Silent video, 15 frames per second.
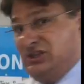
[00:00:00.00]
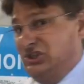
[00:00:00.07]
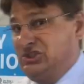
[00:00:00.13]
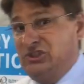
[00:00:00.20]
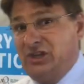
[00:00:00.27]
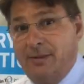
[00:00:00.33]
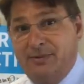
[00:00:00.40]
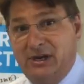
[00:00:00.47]
to
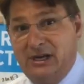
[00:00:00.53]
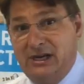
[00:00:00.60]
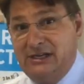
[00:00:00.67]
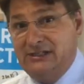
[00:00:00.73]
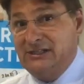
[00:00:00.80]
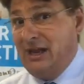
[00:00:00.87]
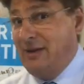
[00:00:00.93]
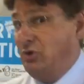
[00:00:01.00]
stop it at
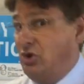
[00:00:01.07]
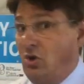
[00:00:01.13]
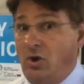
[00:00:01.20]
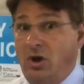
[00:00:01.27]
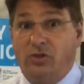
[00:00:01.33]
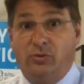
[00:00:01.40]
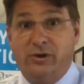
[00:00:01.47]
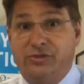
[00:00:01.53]
any time or go
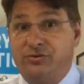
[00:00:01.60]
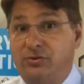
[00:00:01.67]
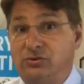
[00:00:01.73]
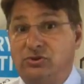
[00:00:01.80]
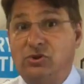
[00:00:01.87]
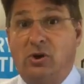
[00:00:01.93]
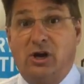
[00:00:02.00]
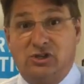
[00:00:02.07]
all the way through
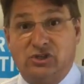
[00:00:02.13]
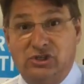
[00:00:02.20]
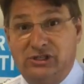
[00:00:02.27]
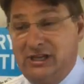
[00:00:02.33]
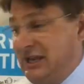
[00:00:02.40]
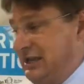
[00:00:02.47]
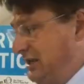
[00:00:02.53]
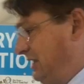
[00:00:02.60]
to auction
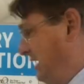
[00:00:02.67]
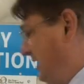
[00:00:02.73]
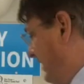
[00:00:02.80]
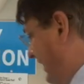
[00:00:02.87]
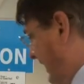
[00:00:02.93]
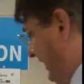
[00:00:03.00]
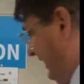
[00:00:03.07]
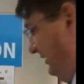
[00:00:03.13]
day
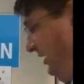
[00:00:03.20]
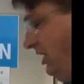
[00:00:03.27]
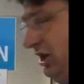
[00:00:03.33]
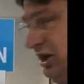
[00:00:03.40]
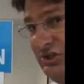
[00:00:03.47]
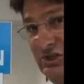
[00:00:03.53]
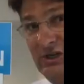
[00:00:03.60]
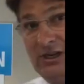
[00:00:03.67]
and
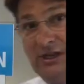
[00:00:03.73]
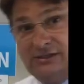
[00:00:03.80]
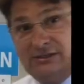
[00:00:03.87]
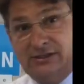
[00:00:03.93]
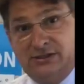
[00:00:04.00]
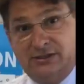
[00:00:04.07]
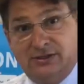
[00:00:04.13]
auction it.